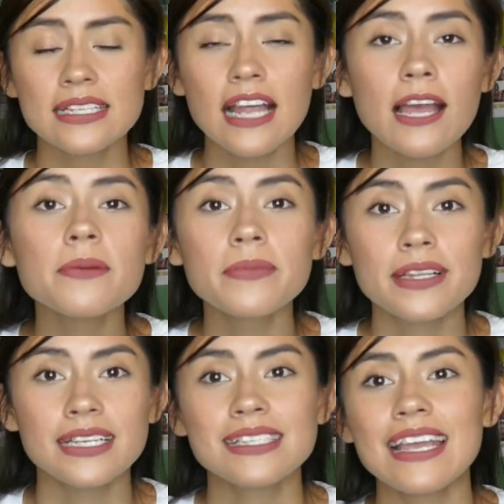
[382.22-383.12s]

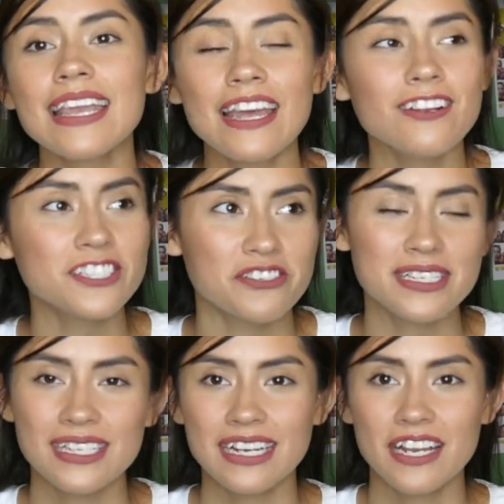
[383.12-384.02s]
I cannot
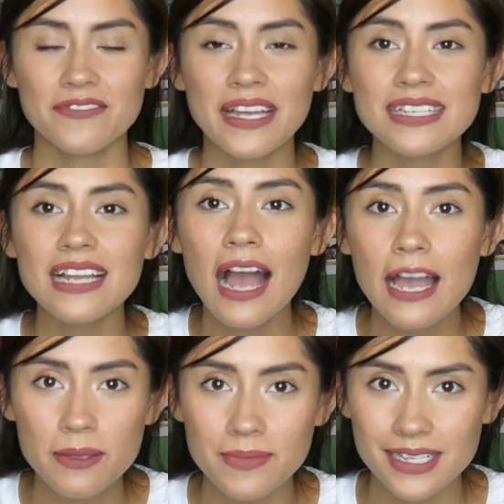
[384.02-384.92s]
stress it enough, a
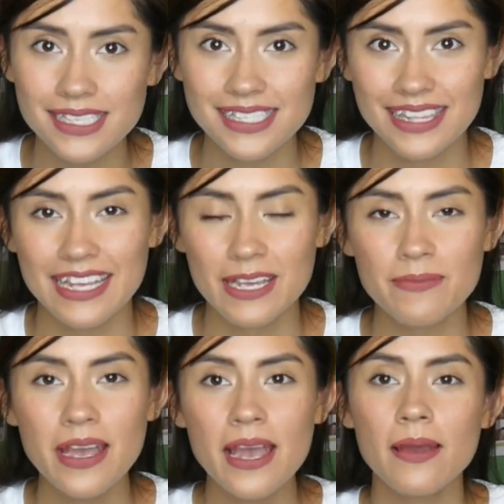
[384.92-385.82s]
timeless
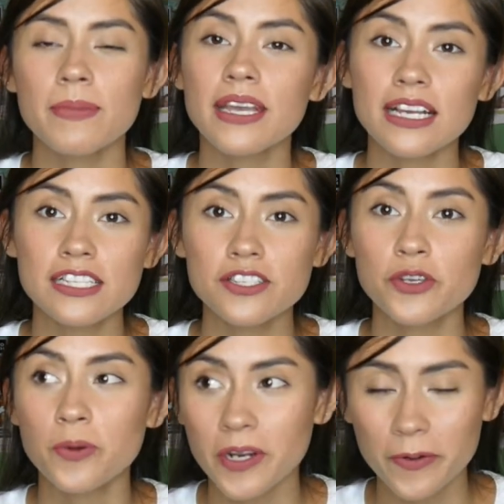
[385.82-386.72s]
theme, because
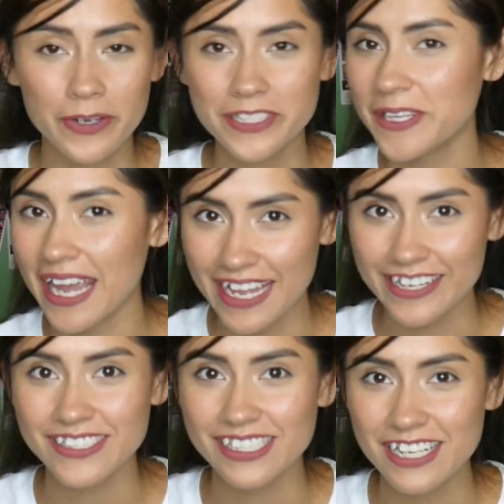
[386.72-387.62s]
you are going to hate
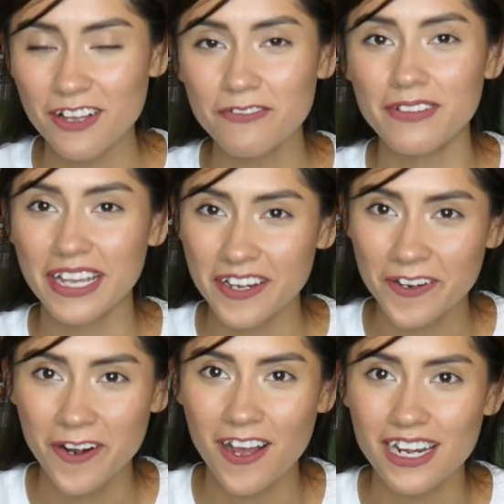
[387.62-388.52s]
yourself
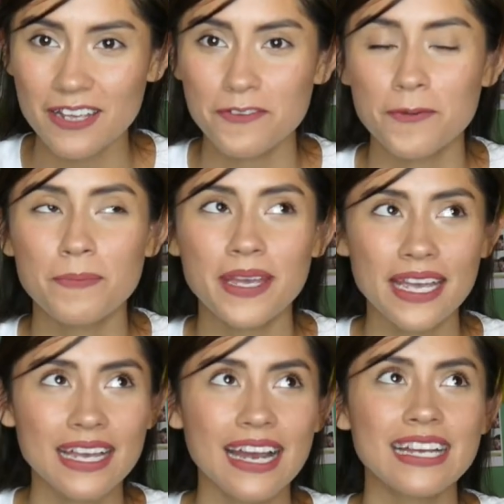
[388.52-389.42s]
later on if you
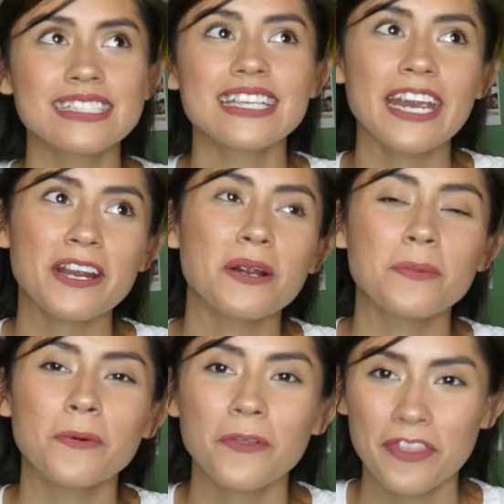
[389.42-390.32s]
pick a
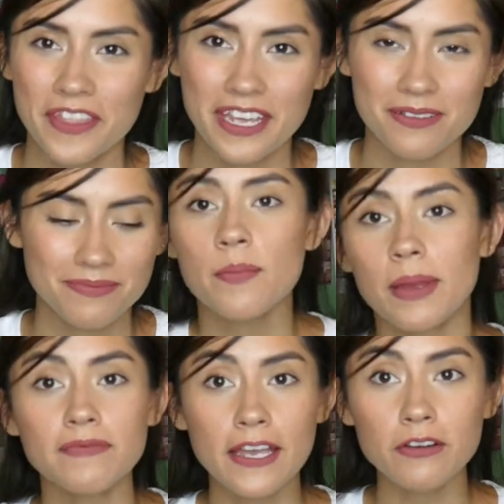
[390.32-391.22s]
terrible theme.
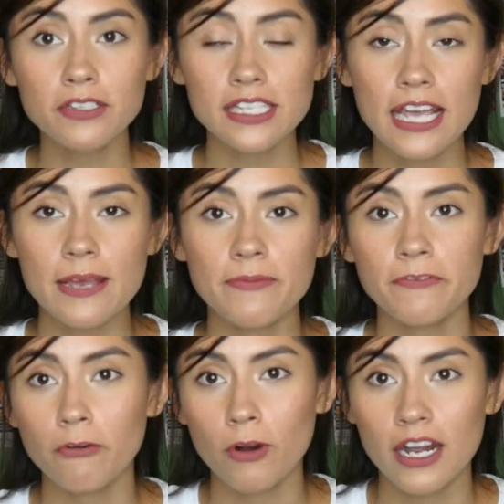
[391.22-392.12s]
My final tip
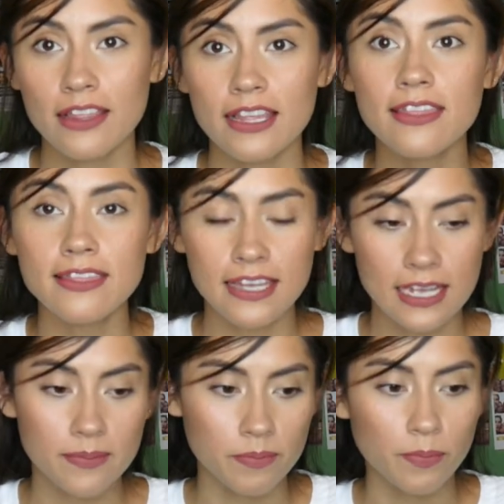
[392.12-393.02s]
for the
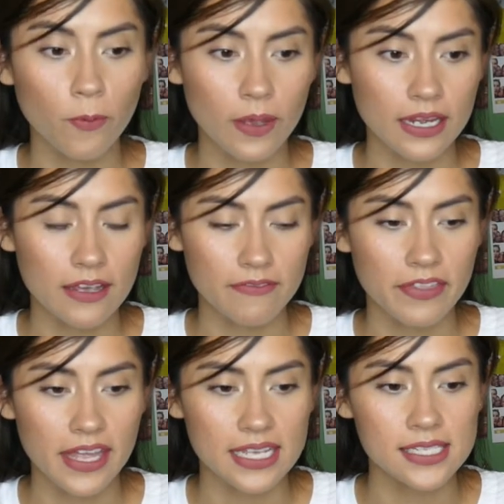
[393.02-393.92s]
theme point
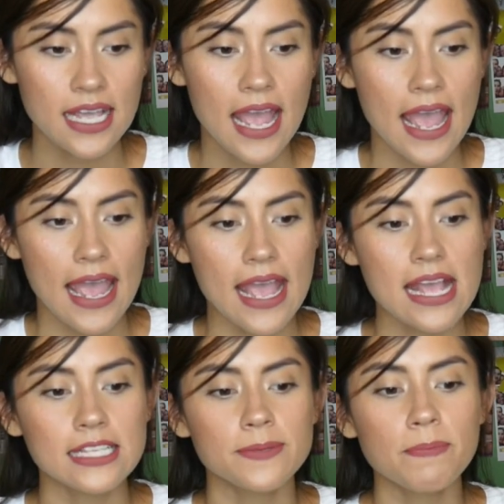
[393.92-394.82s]
of this
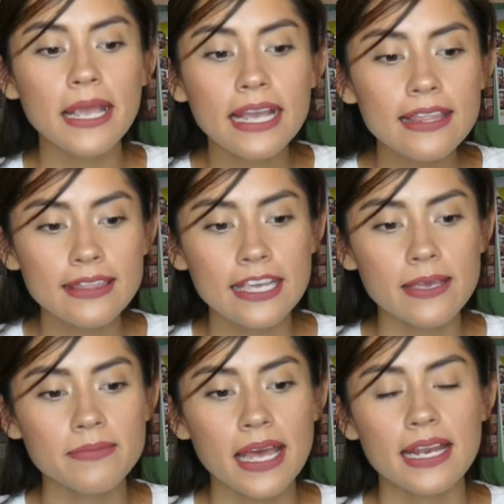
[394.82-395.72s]
is pick a
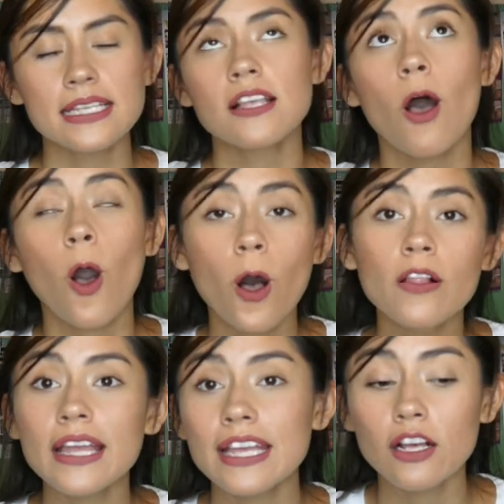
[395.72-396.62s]
theme that is
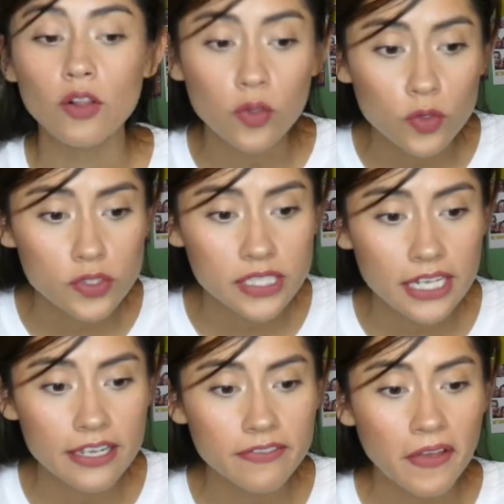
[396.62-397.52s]
all
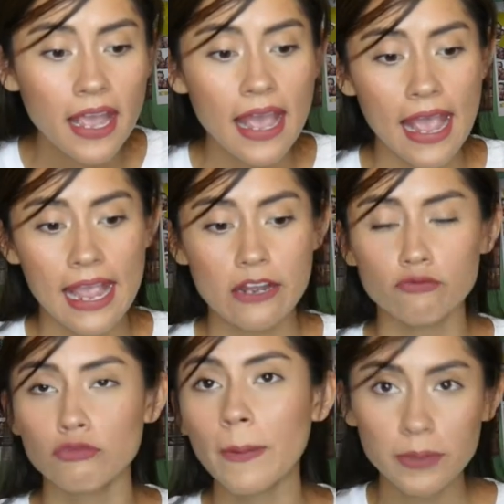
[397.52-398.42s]
inclusive
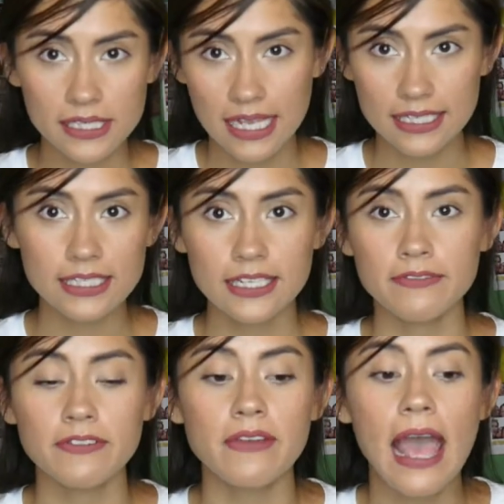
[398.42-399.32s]
and
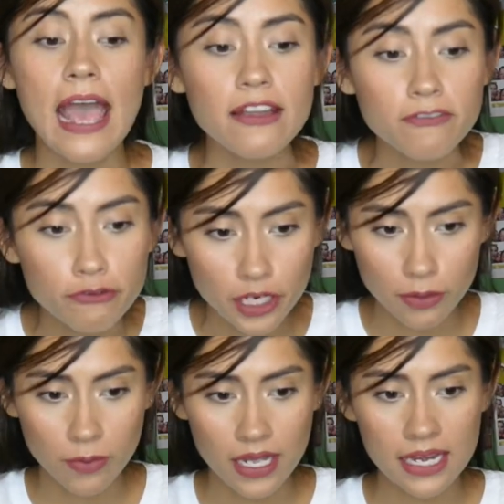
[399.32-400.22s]
representative of
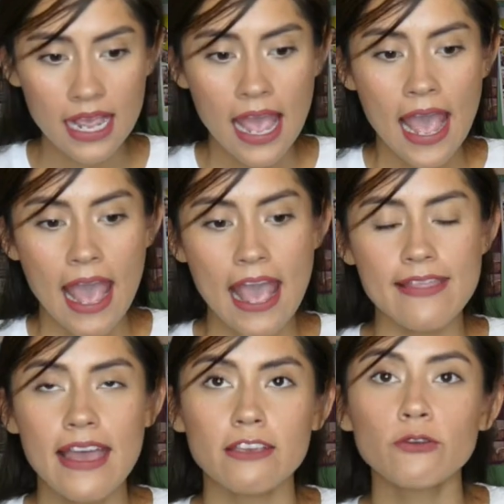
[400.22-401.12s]
everyone,
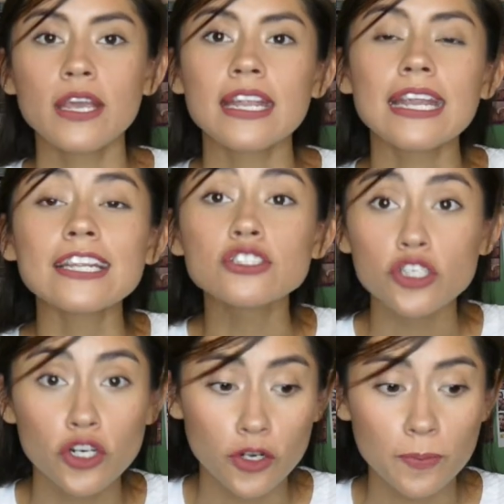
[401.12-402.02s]
and that you can
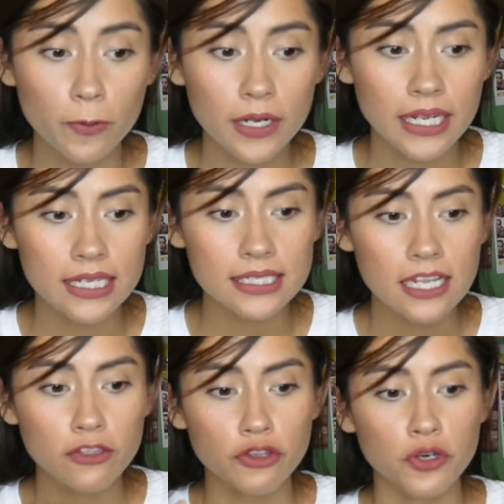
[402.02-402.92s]
interpret
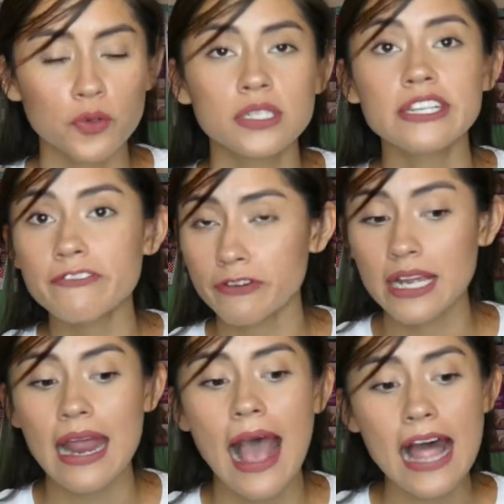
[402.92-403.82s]
through
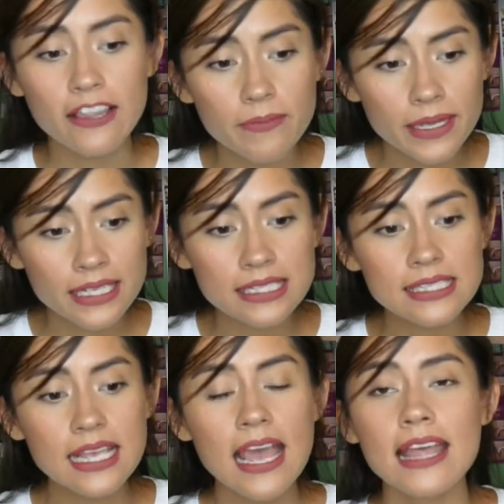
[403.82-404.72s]
different
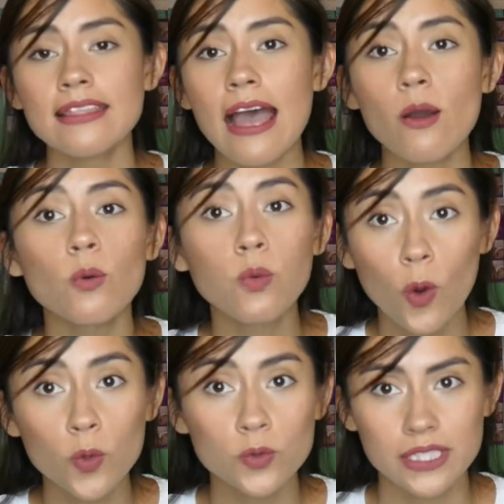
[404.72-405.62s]
elements that
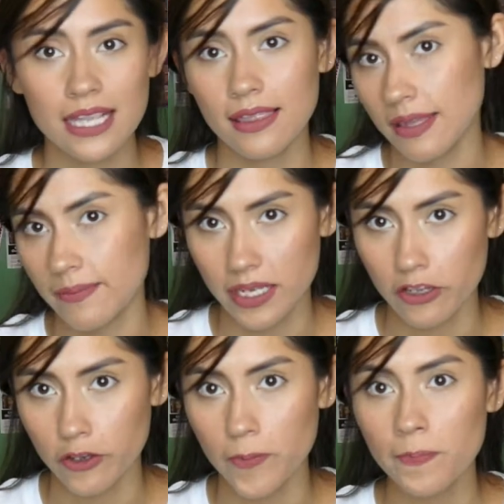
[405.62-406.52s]
won't limit
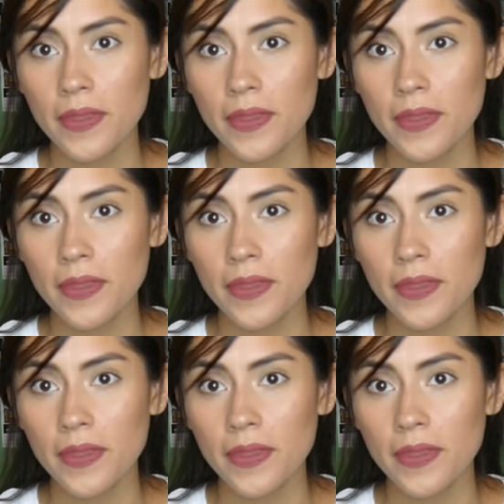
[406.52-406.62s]
you.